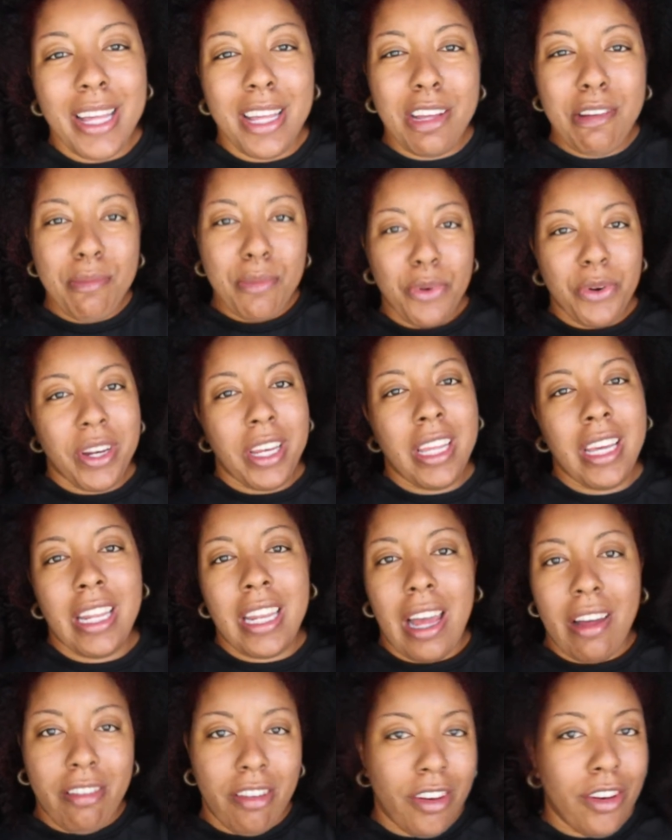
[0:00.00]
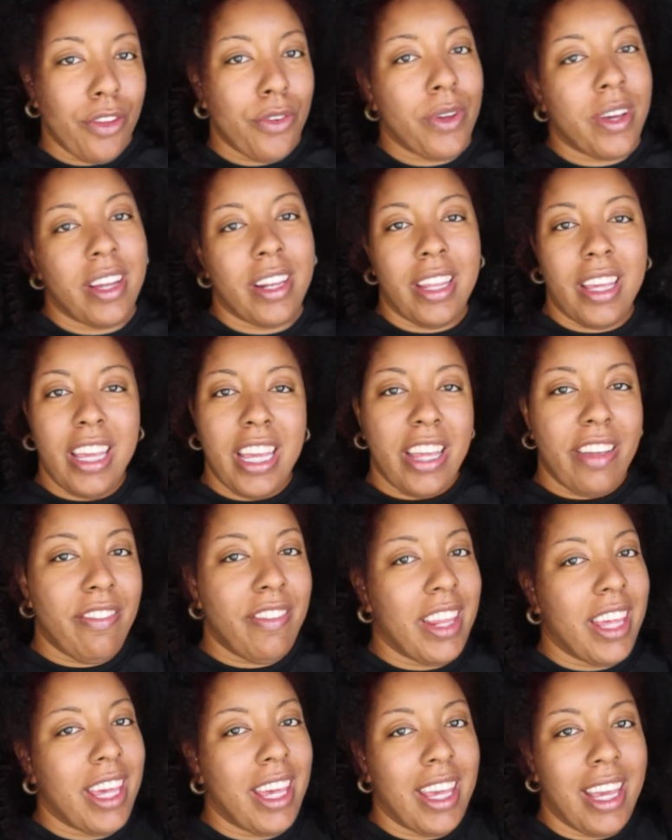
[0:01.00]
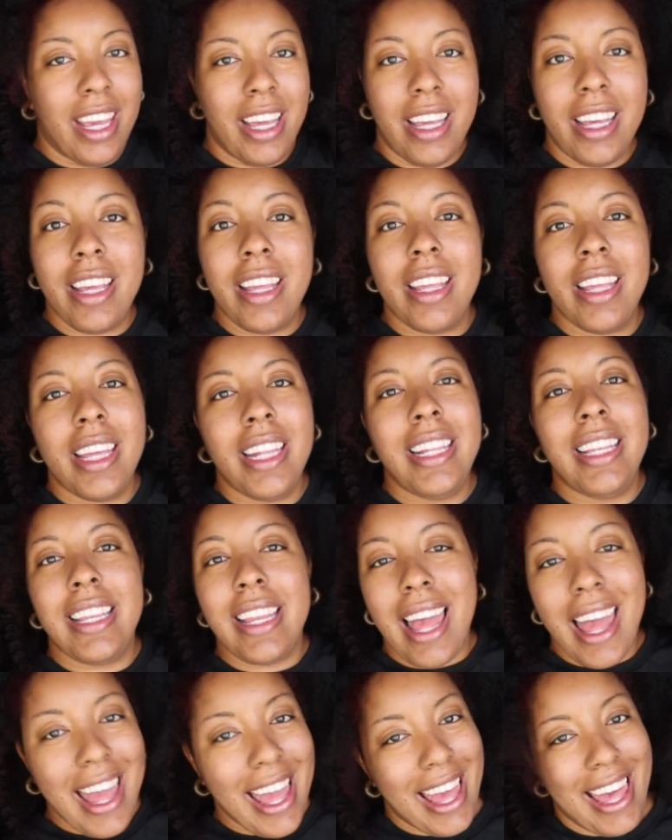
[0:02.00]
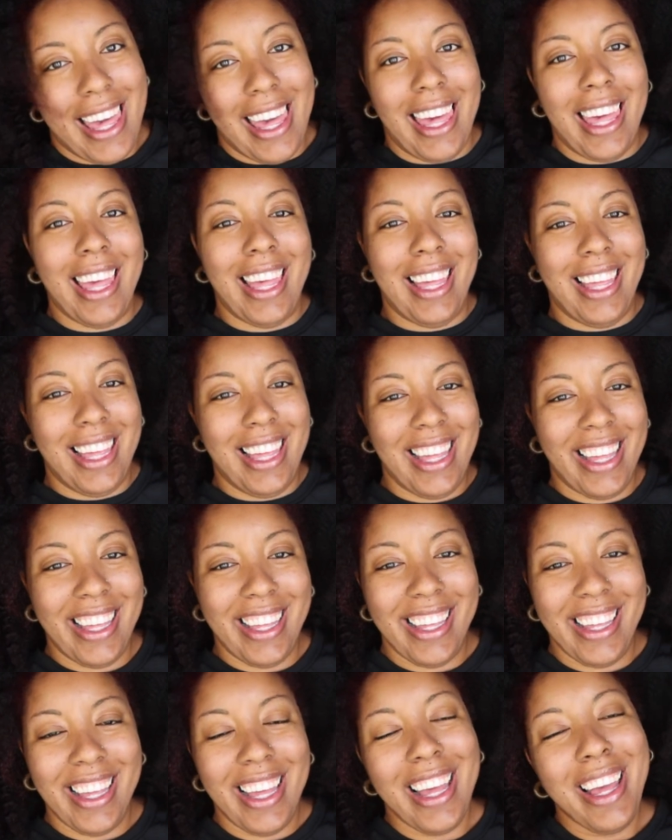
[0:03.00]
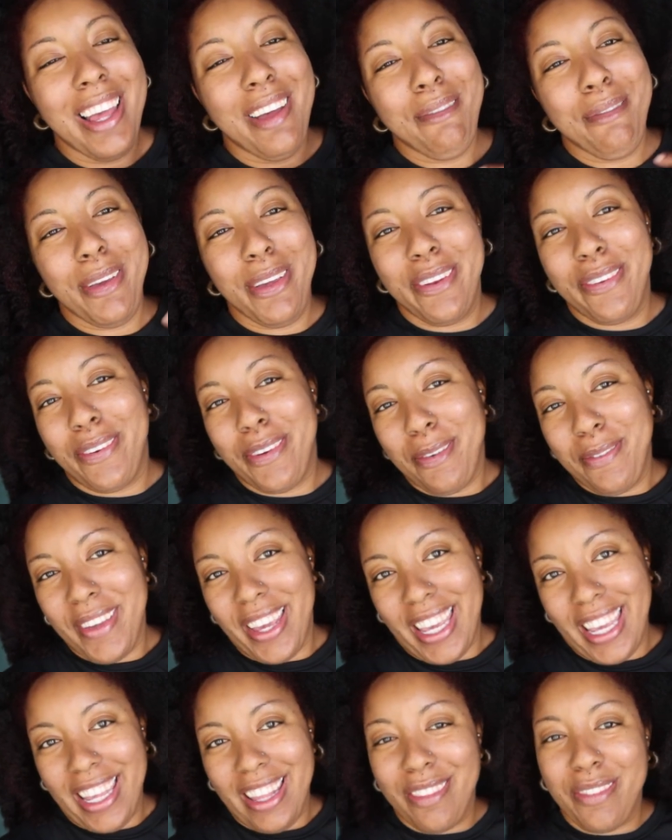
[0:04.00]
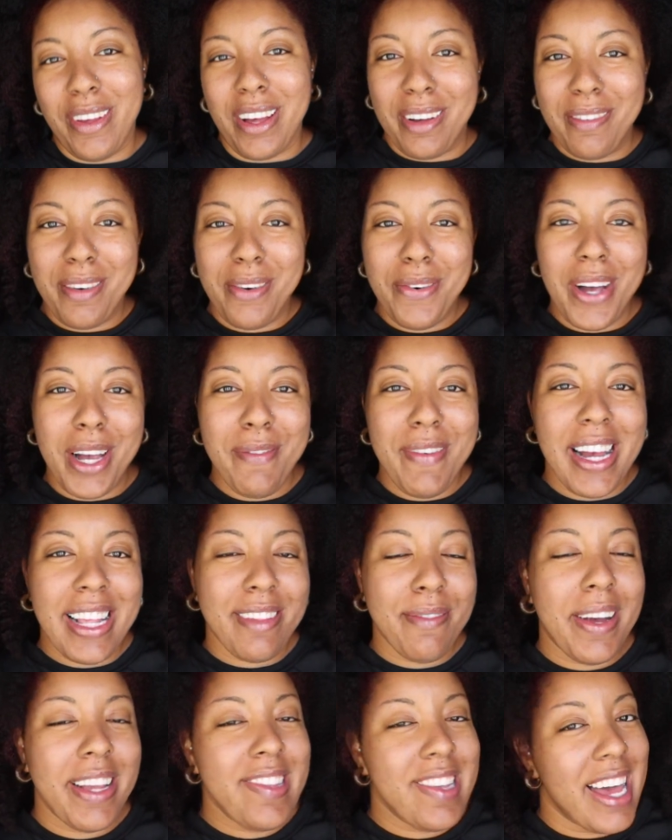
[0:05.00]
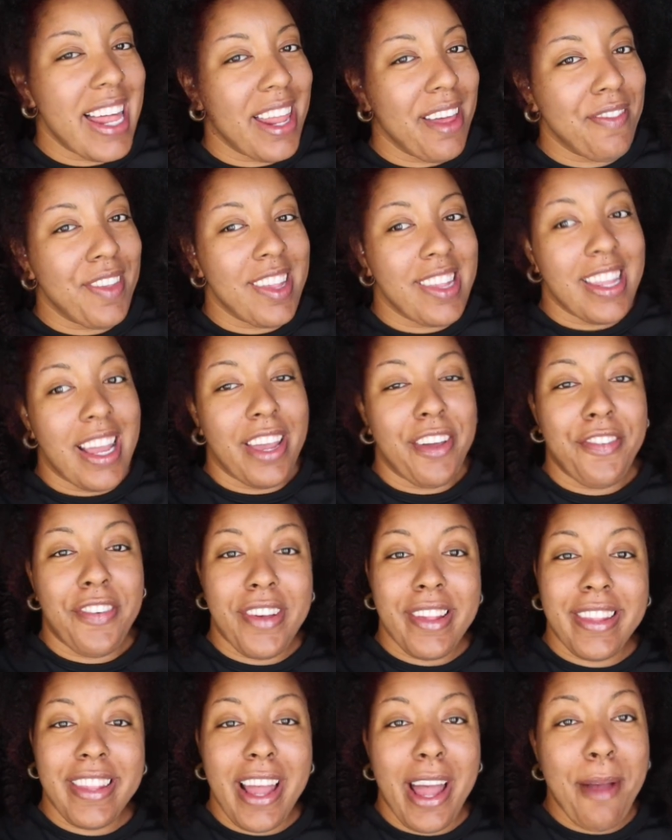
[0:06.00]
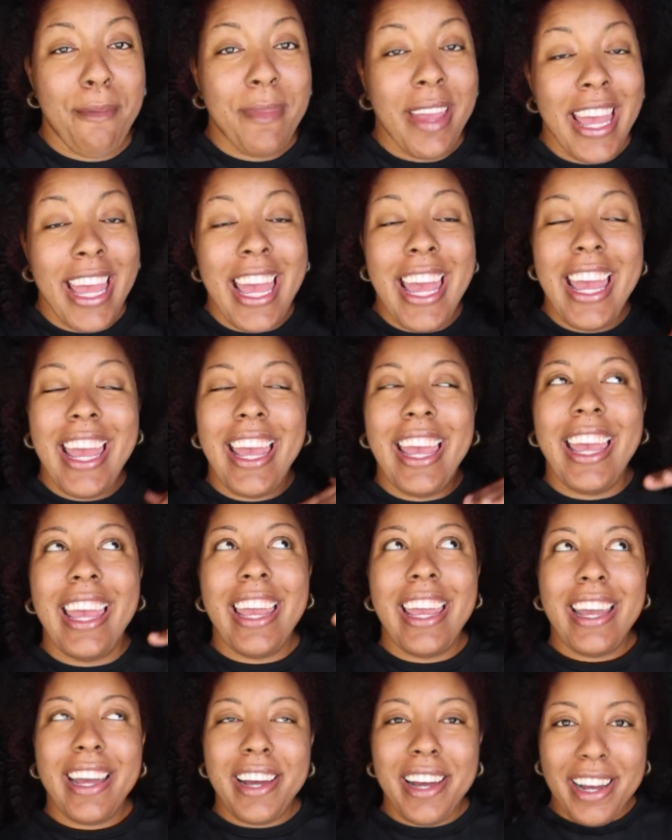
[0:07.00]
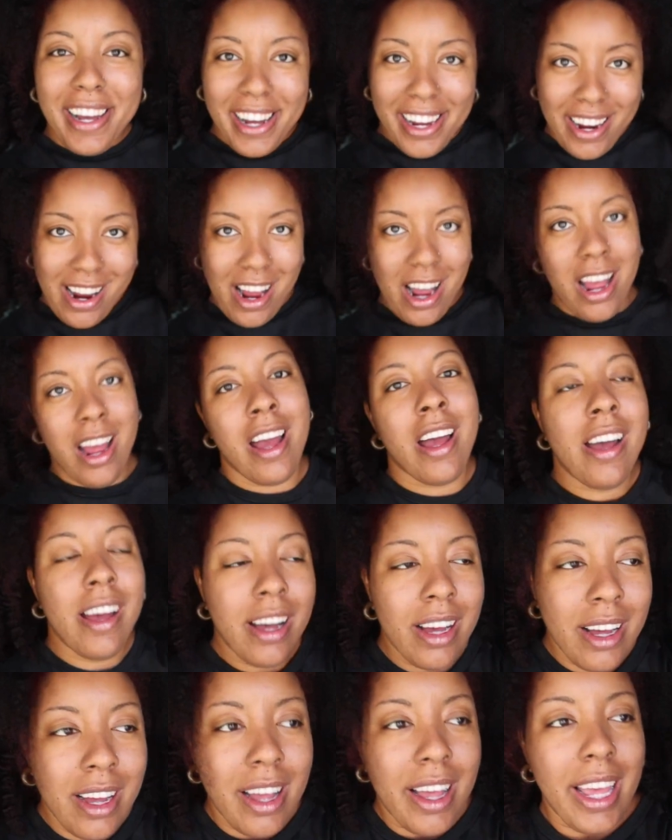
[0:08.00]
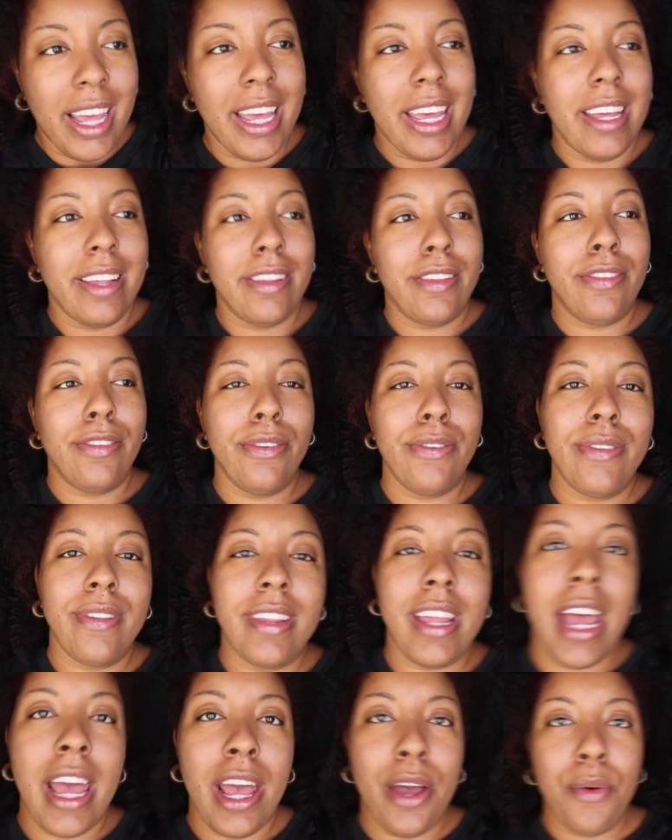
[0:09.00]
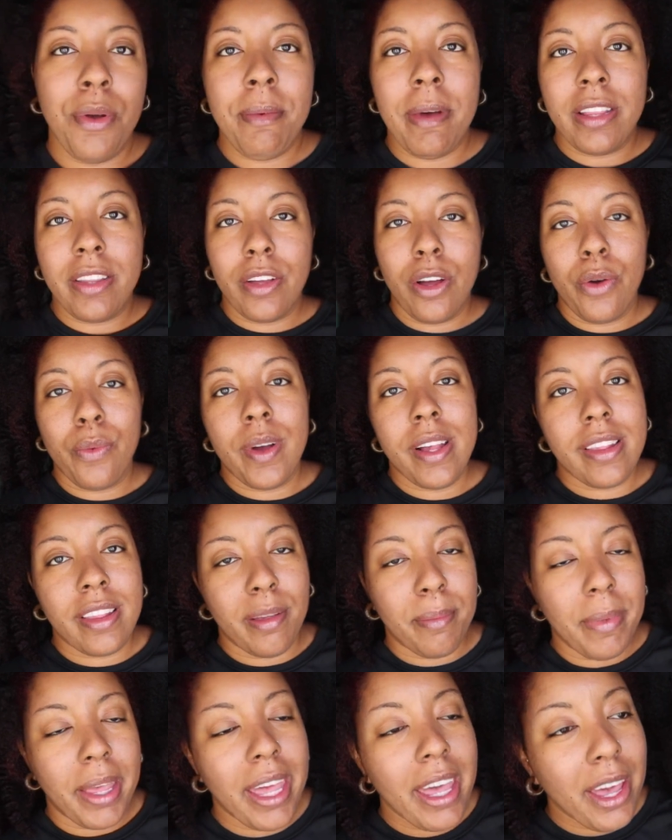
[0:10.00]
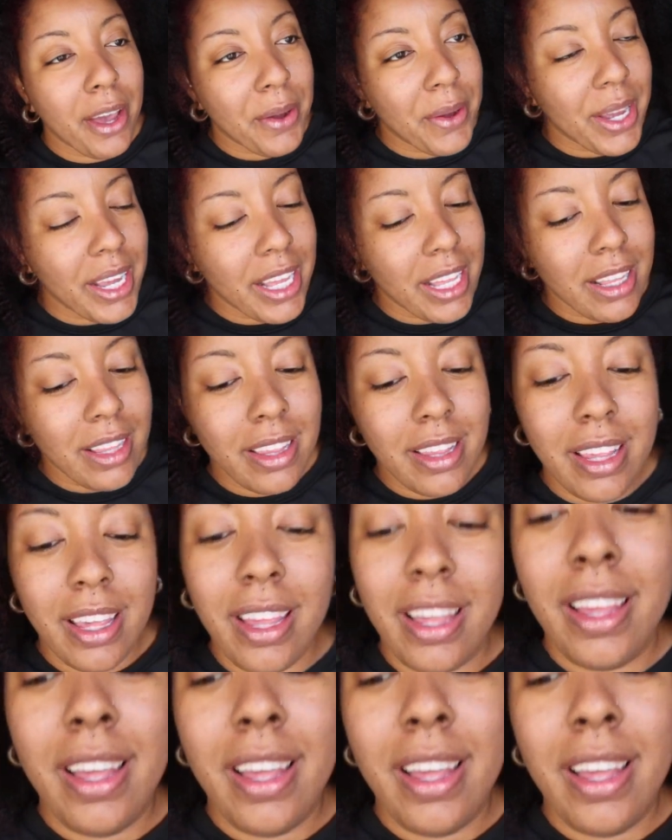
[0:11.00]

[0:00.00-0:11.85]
Good morning, good afternoon, good evening, good day. Yeah. Beautiful beings, welcome or welcome back to my channel. If it's not your first time here, it is Tuesday. We about to go run some errands.